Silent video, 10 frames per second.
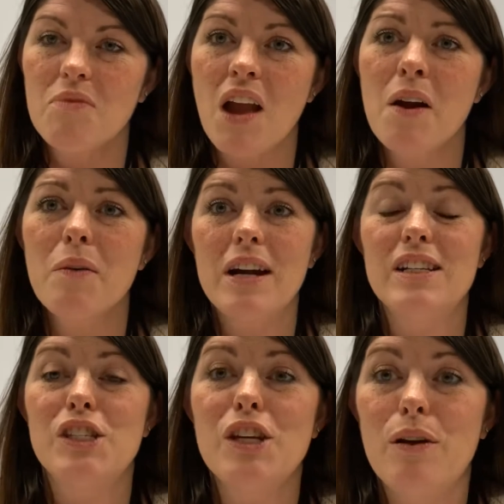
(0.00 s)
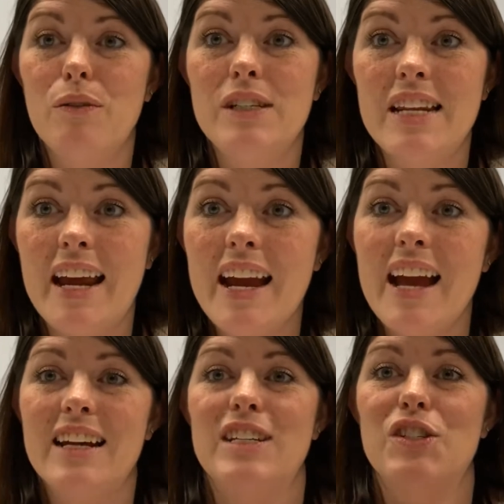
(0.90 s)
All right, so today
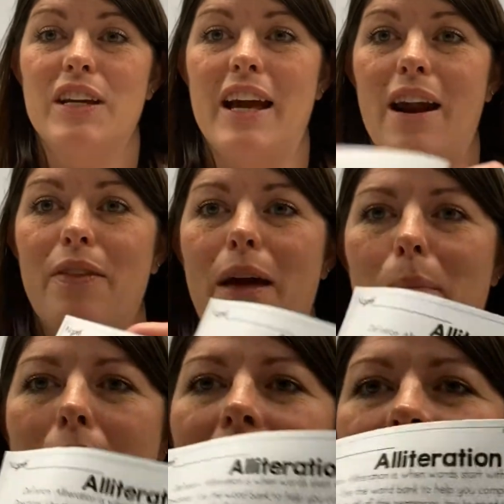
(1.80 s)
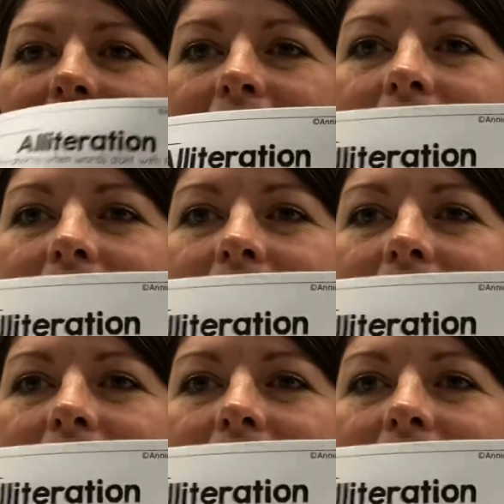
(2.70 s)
I need you to get out that packet